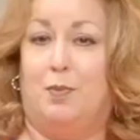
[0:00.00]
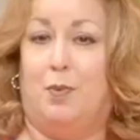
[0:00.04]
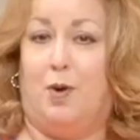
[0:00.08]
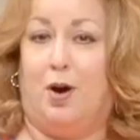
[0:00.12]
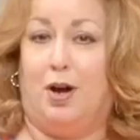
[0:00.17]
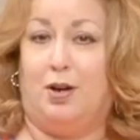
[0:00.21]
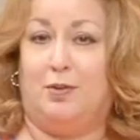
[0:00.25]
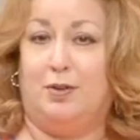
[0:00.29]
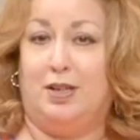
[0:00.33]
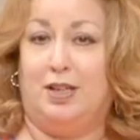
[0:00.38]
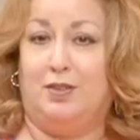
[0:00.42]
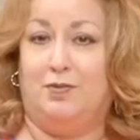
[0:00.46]

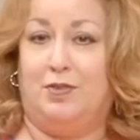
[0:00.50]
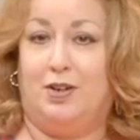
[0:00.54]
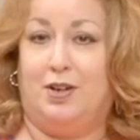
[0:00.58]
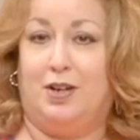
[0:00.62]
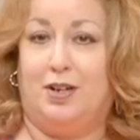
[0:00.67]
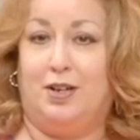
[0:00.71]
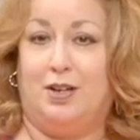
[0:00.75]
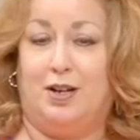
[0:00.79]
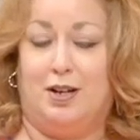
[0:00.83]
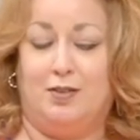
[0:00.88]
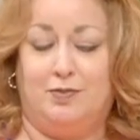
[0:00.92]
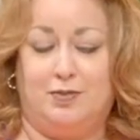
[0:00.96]
watering it
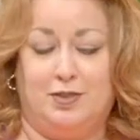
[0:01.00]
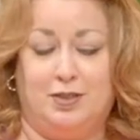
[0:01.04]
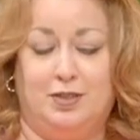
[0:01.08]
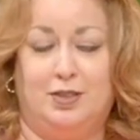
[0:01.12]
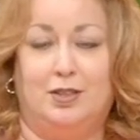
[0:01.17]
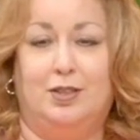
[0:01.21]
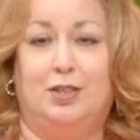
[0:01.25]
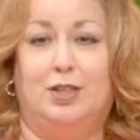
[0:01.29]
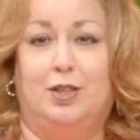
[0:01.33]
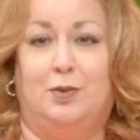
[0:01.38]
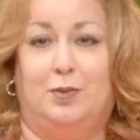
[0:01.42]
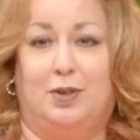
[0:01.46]
very
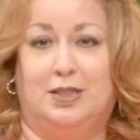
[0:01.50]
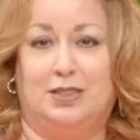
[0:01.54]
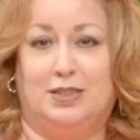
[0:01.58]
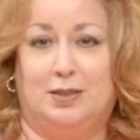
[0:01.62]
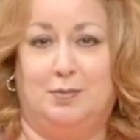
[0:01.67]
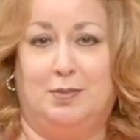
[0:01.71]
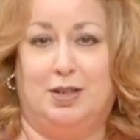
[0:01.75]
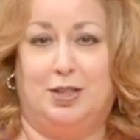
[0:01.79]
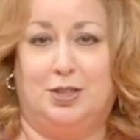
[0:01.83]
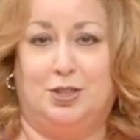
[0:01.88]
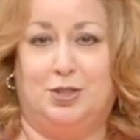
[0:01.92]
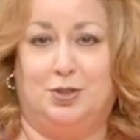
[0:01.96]
often, you want
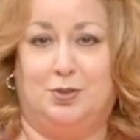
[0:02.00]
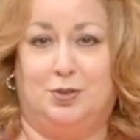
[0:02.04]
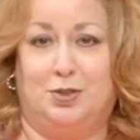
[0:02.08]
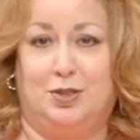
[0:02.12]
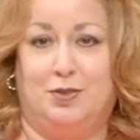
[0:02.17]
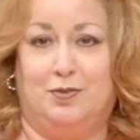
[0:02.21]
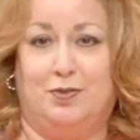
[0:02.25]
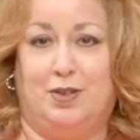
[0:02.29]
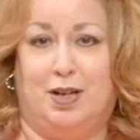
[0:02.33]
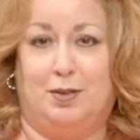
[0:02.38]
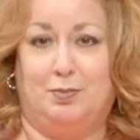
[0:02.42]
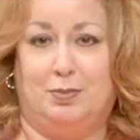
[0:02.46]
to make sure
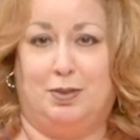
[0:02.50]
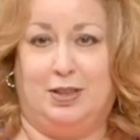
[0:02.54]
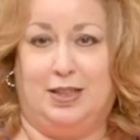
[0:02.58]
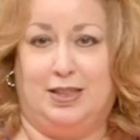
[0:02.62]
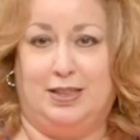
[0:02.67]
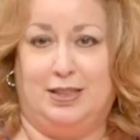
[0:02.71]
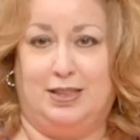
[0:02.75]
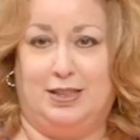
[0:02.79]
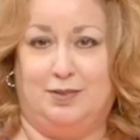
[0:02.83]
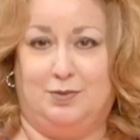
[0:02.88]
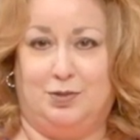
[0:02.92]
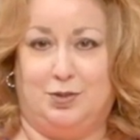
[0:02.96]
you've got
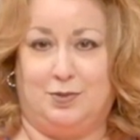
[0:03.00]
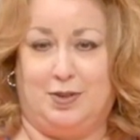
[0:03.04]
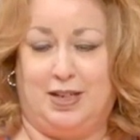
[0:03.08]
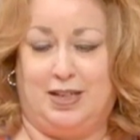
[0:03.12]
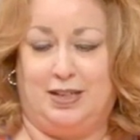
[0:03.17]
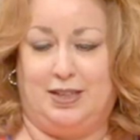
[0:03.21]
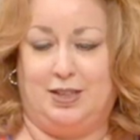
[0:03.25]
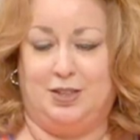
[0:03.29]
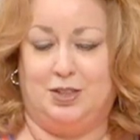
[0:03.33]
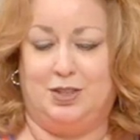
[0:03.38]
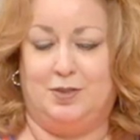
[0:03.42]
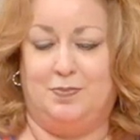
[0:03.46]
plenty of
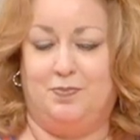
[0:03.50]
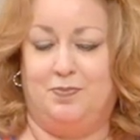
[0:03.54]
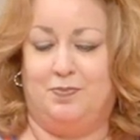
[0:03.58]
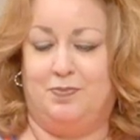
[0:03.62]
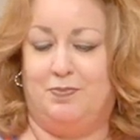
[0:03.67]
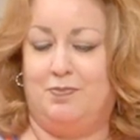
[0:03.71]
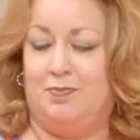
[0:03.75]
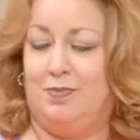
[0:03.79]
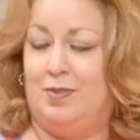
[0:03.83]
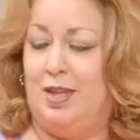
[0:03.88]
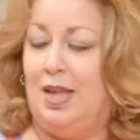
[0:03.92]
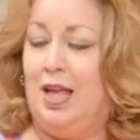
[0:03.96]
drainage.
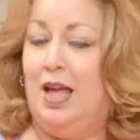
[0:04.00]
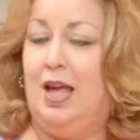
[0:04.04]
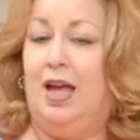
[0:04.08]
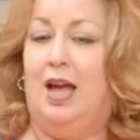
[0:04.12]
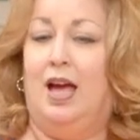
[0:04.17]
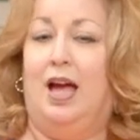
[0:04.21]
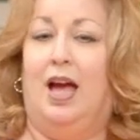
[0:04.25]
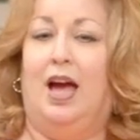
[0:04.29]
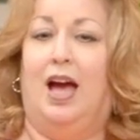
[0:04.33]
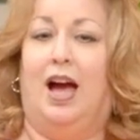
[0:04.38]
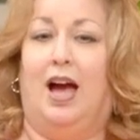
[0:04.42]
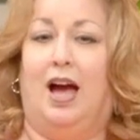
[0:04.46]

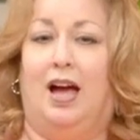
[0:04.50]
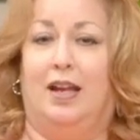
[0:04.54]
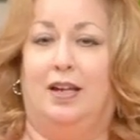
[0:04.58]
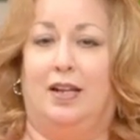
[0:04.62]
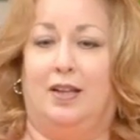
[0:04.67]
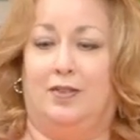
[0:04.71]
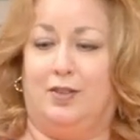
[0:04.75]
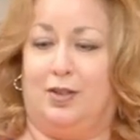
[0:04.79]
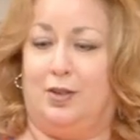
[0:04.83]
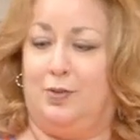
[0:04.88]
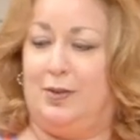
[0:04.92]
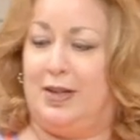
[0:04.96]

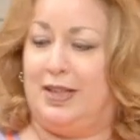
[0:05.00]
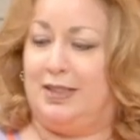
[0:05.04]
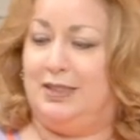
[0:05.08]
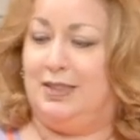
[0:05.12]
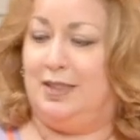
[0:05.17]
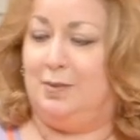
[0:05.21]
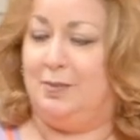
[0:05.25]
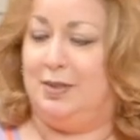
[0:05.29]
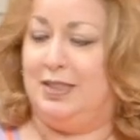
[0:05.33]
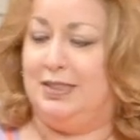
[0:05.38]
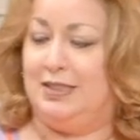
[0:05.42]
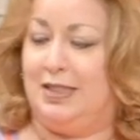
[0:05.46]
Another quick
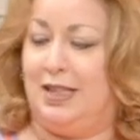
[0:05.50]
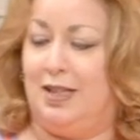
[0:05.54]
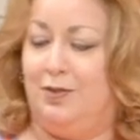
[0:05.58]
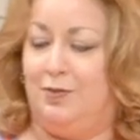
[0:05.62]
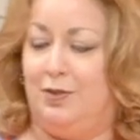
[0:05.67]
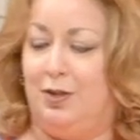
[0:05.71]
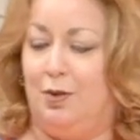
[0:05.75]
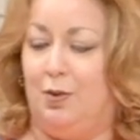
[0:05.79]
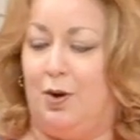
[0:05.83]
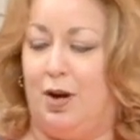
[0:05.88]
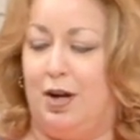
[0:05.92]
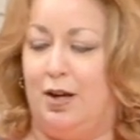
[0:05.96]
tip is
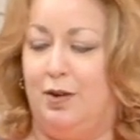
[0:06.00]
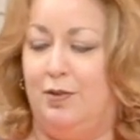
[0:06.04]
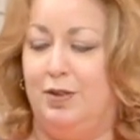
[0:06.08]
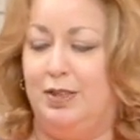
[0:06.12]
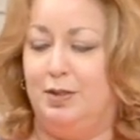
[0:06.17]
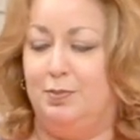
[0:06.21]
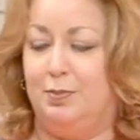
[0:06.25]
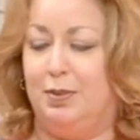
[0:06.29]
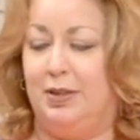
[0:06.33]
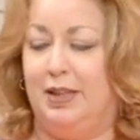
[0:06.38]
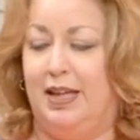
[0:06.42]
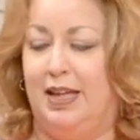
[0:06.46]
if you are going
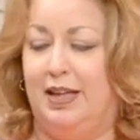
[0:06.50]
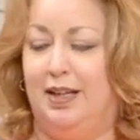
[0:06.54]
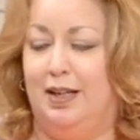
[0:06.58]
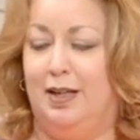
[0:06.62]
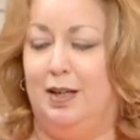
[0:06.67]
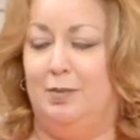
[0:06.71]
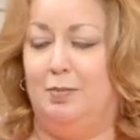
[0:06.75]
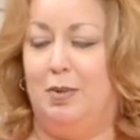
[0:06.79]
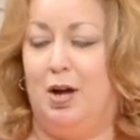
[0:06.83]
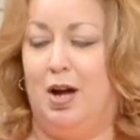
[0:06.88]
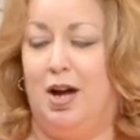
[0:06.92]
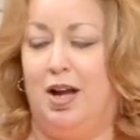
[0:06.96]
to plant it
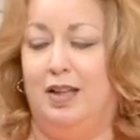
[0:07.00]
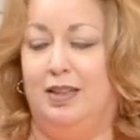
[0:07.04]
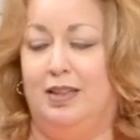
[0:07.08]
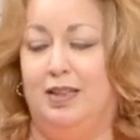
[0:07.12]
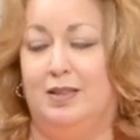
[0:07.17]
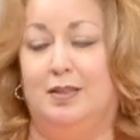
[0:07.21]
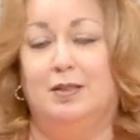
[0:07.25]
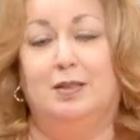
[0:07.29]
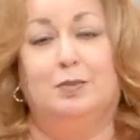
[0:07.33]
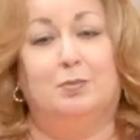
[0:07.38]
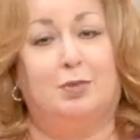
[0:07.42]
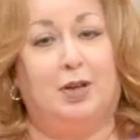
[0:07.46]
in a pot
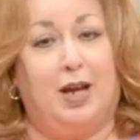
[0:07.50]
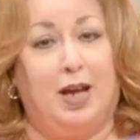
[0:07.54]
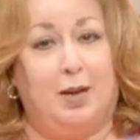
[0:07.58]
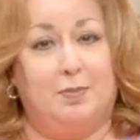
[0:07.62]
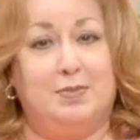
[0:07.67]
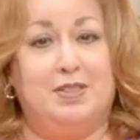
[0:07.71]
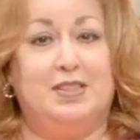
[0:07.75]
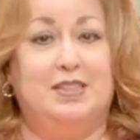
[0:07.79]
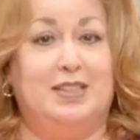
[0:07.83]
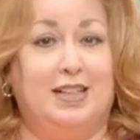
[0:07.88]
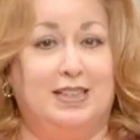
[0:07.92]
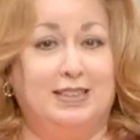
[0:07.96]
that
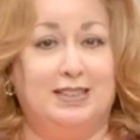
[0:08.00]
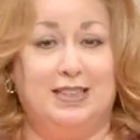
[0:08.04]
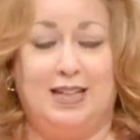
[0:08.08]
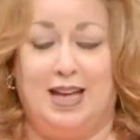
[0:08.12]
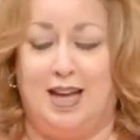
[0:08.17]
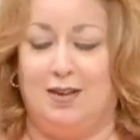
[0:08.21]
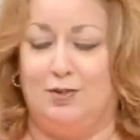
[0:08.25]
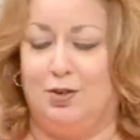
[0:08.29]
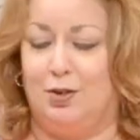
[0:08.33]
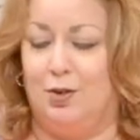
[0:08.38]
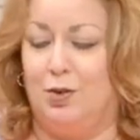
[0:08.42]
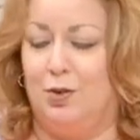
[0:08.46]
perhaps doesn't
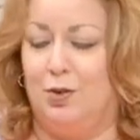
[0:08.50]
have a